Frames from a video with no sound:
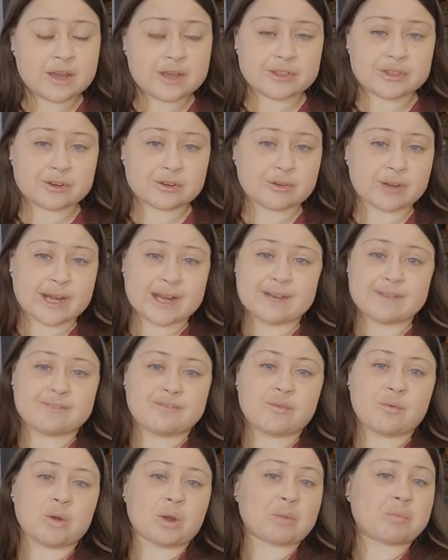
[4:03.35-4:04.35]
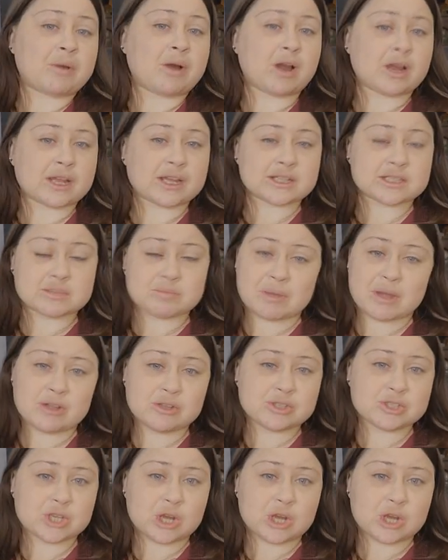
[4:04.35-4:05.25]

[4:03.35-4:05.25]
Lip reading: They're great for pocket spell